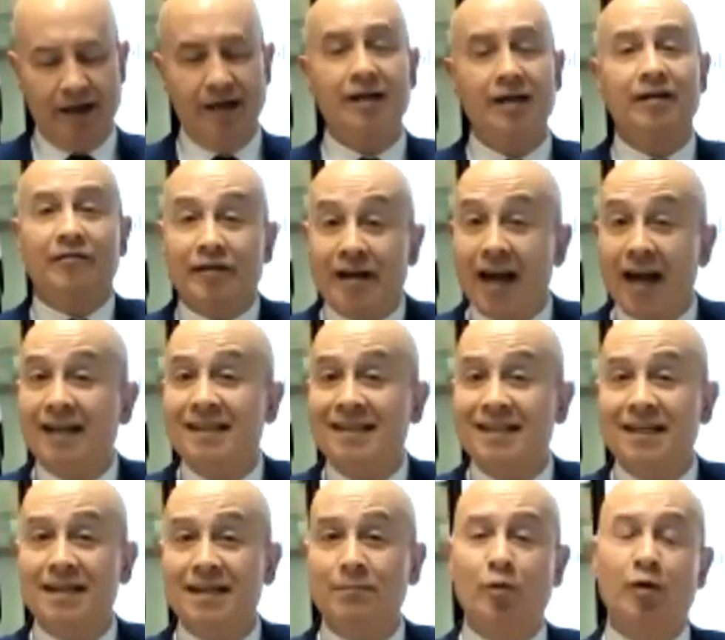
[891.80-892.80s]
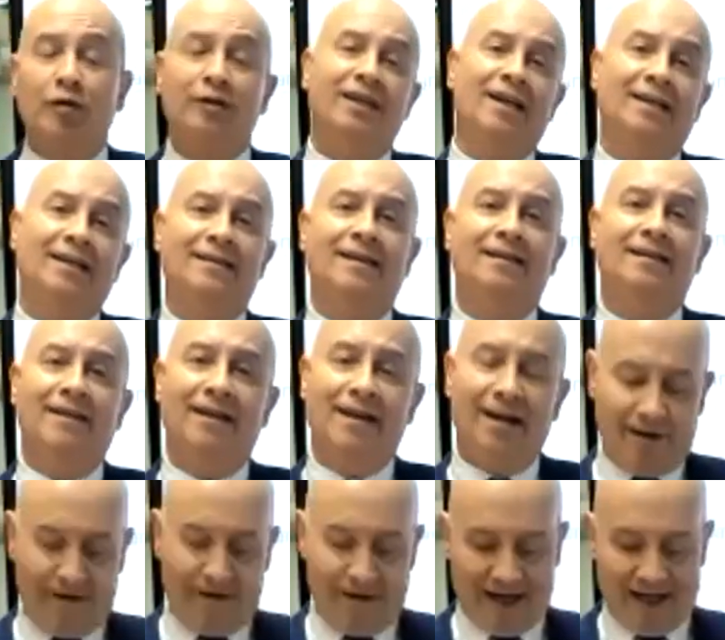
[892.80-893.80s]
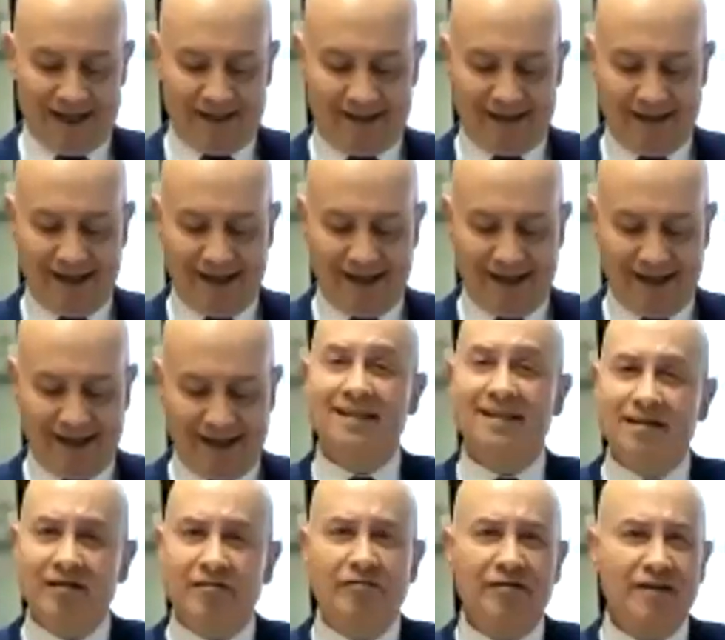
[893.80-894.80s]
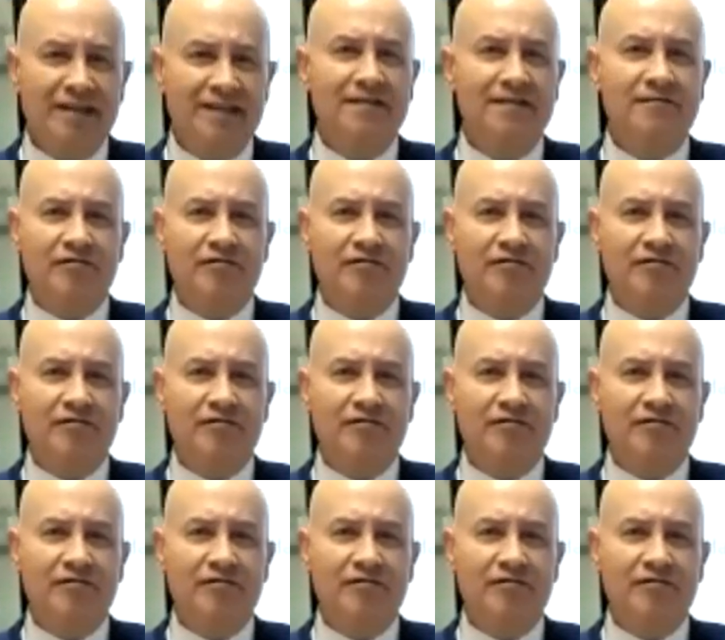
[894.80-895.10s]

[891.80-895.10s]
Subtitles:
creating protected areas is increasing